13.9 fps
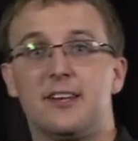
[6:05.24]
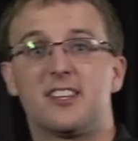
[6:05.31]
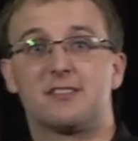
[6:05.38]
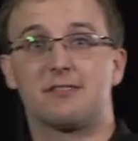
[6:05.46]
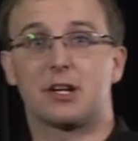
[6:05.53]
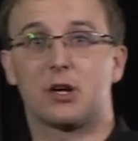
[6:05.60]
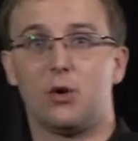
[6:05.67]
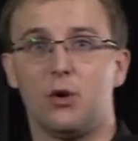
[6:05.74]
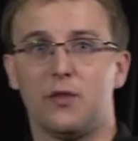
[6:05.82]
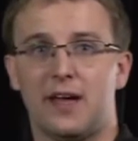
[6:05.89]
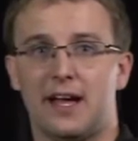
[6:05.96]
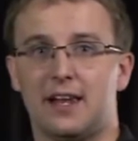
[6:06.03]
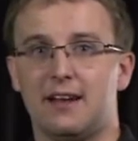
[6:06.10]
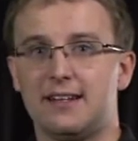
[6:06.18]
to record
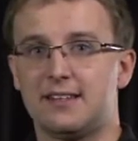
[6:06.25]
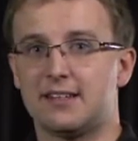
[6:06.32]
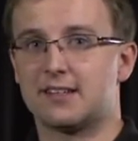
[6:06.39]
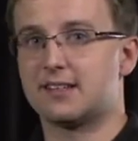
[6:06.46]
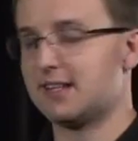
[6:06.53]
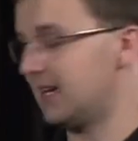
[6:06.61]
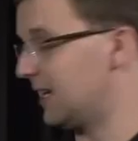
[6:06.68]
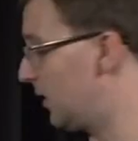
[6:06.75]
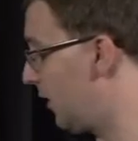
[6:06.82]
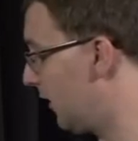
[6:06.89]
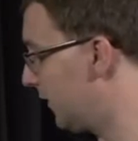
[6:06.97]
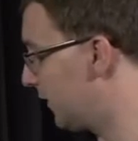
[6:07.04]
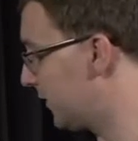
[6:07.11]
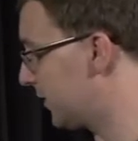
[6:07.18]
that lighting state
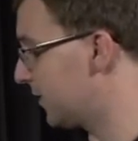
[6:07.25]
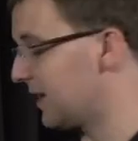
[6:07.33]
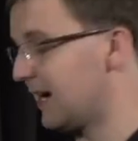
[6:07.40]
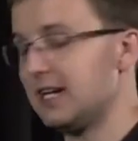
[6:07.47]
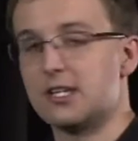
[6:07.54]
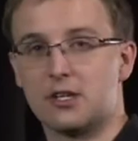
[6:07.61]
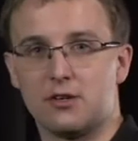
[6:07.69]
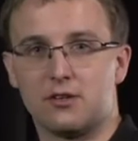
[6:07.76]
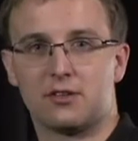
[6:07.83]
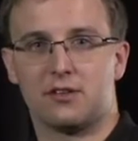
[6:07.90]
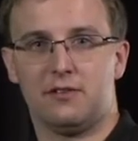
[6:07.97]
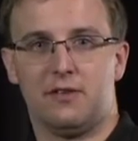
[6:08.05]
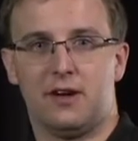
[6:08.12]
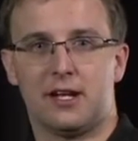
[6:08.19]
onto that
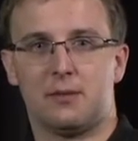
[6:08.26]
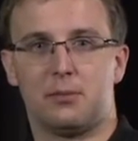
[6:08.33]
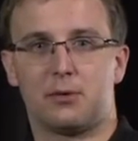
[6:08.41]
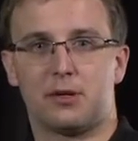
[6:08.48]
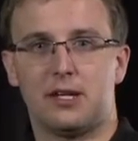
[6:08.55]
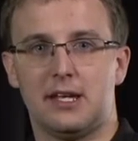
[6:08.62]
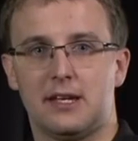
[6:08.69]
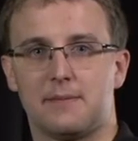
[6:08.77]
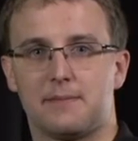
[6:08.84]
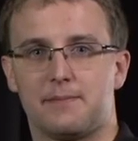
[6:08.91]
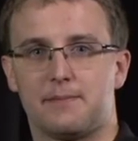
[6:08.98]
user-definable key.